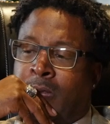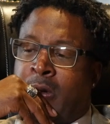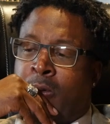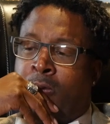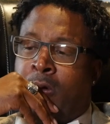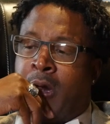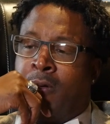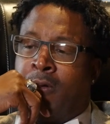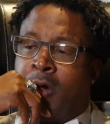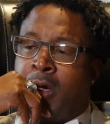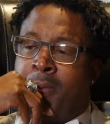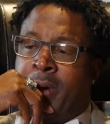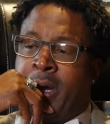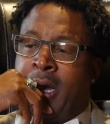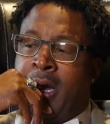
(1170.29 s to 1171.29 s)
the rhetoric
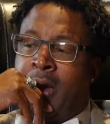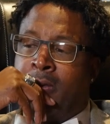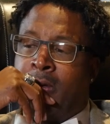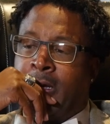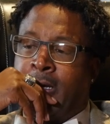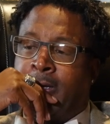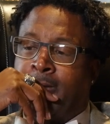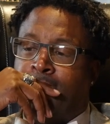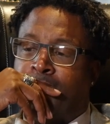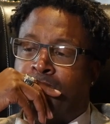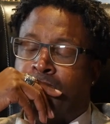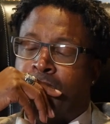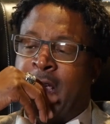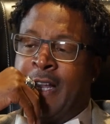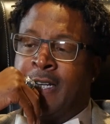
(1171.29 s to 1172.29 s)
I'm hearing
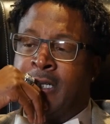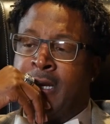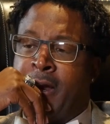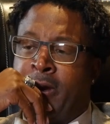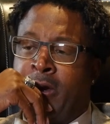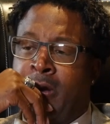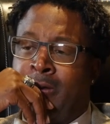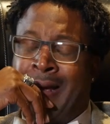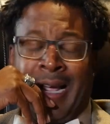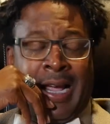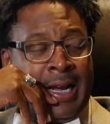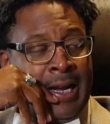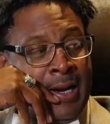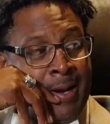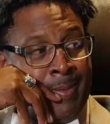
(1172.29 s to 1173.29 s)
has nothing to do with
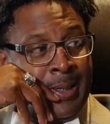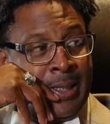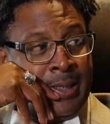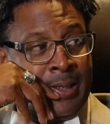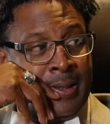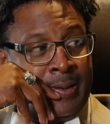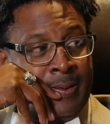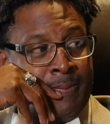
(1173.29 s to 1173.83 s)
economics.